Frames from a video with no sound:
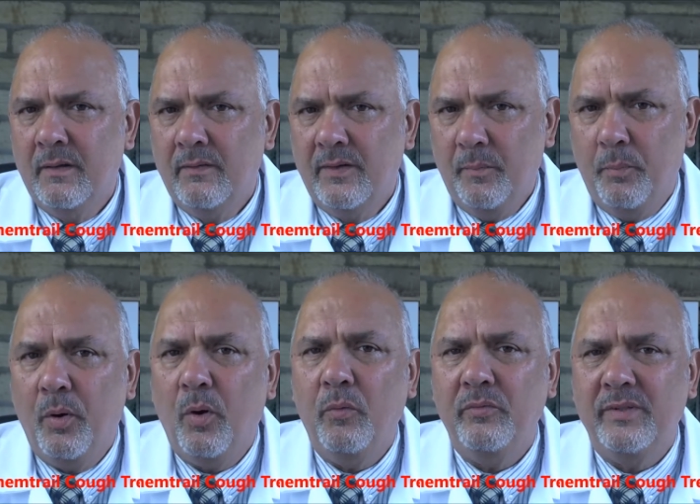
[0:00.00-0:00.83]
The
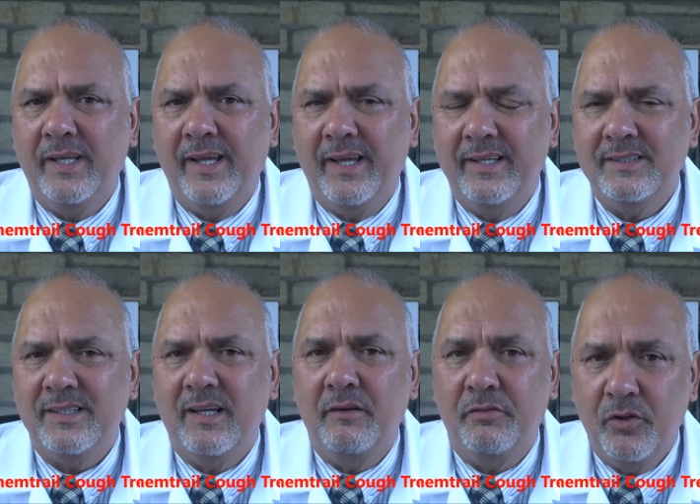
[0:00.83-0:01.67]
important thing is,
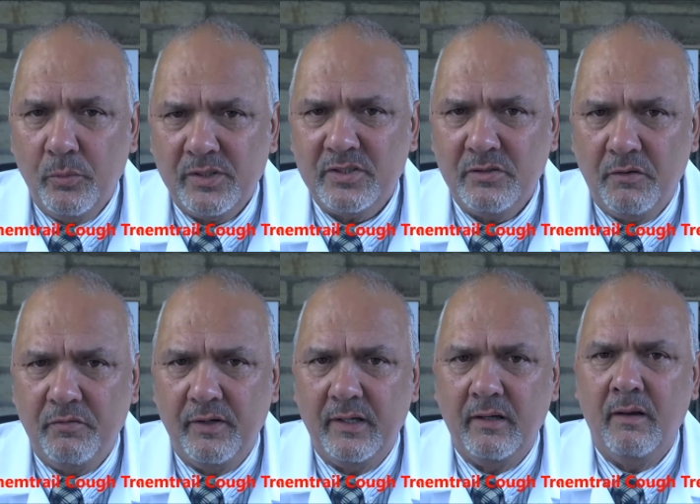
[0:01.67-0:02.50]
if you are
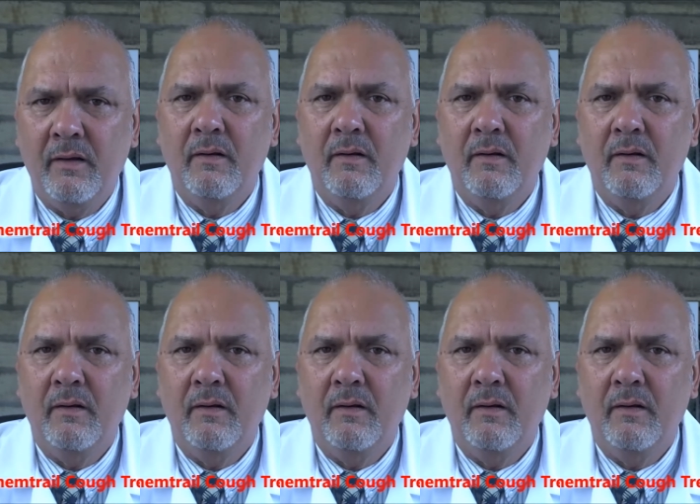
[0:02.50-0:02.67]
suffering